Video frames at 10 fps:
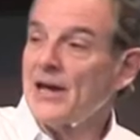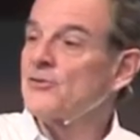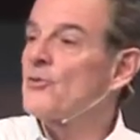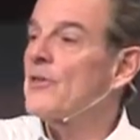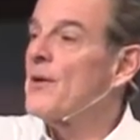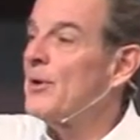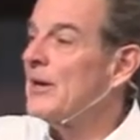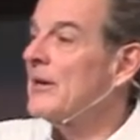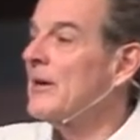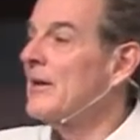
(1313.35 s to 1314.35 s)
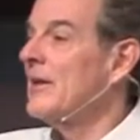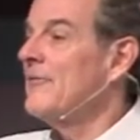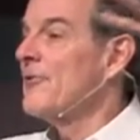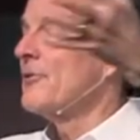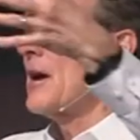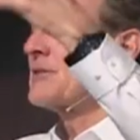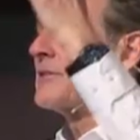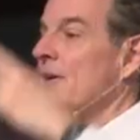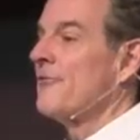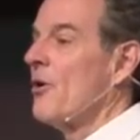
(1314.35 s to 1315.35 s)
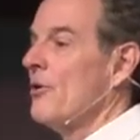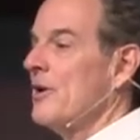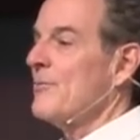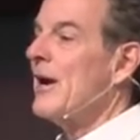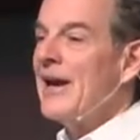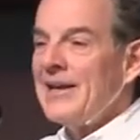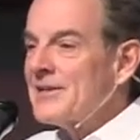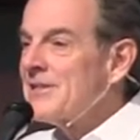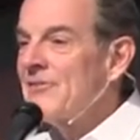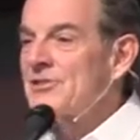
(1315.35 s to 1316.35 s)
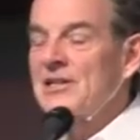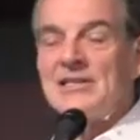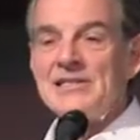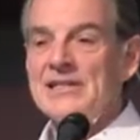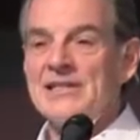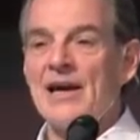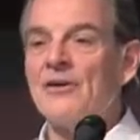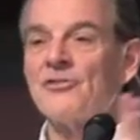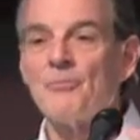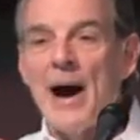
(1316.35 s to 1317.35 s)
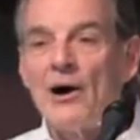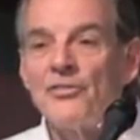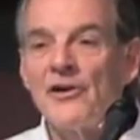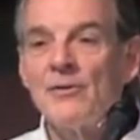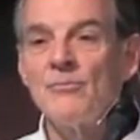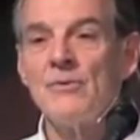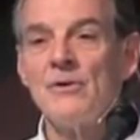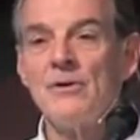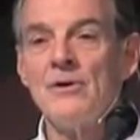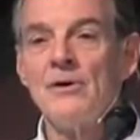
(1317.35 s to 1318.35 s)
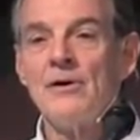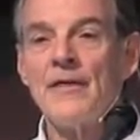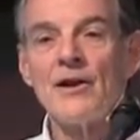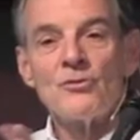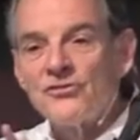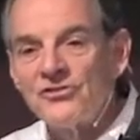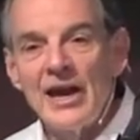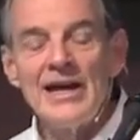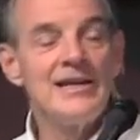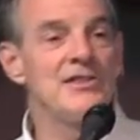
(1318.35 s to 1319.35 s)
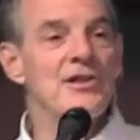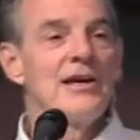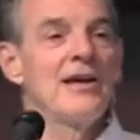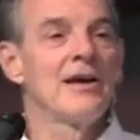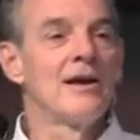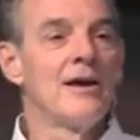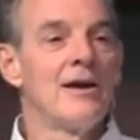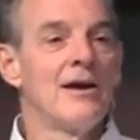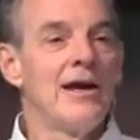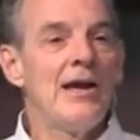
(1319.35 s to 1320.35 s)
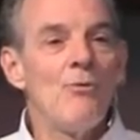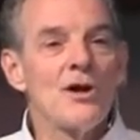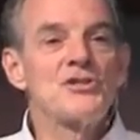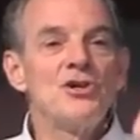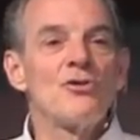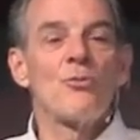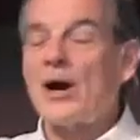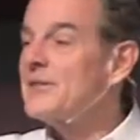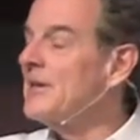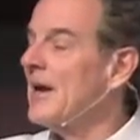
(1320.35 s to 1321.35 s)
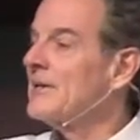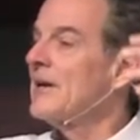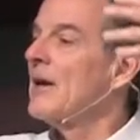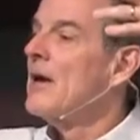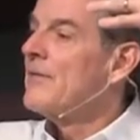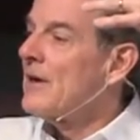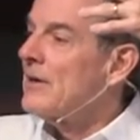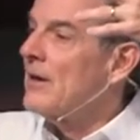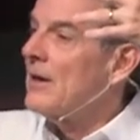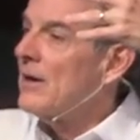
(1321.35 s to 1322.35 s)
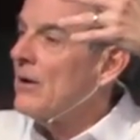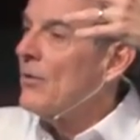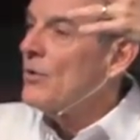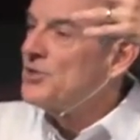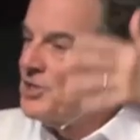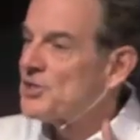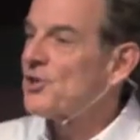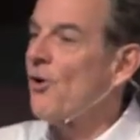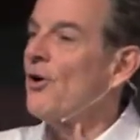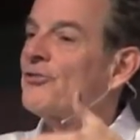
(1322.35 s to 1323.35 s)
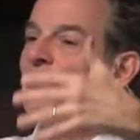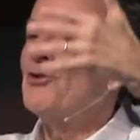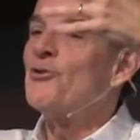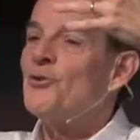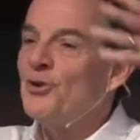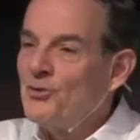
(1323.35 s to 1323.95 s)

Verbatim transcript: Andrew, and they immediately leave their nets and they follow him. He doesn't give us any details about them, they don't say anything. He wants you to write the ending that when Jesus calls you,